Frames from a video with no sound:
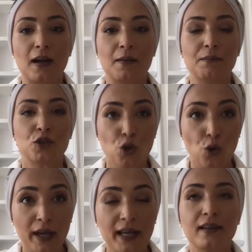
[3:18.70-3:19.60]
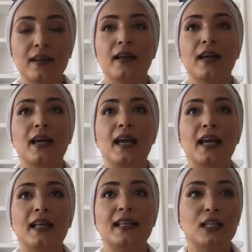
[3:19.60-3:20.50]
showing.
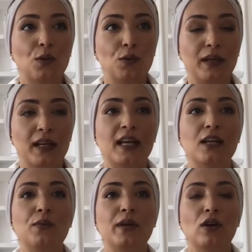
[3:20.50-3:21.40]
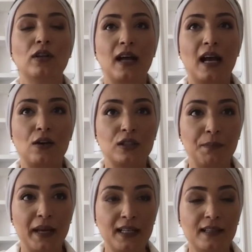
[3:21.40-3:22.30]
And that's what we did. We got the house
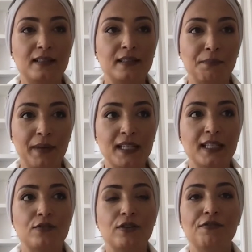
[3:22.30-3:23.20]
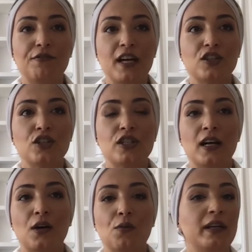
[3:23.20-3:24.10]
painted, refreshed.
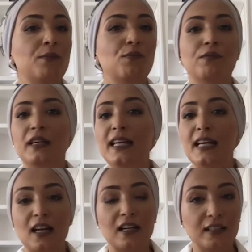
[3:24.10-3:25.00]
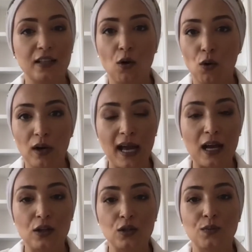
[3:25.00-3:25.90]
We decluttered the whole
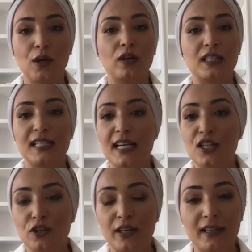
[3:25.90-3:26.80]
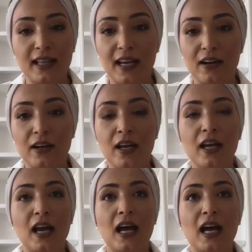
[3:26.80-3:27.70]
house. We got a stager in there
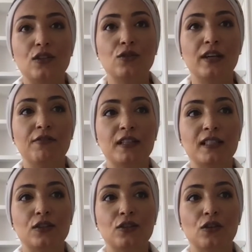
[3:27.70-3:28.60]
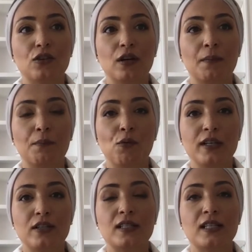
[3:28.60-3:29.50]
to give us,
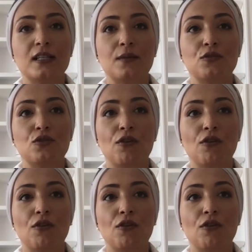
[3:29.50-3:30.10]
pointers in terms of,